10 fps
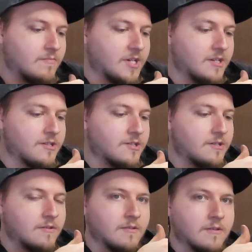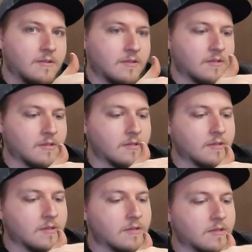much.
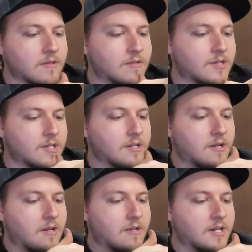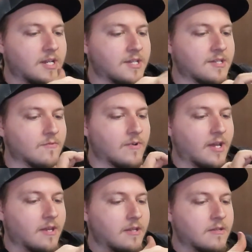Just get it all nice and
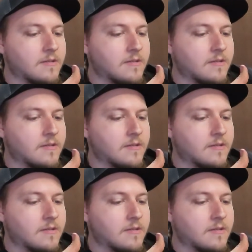wet.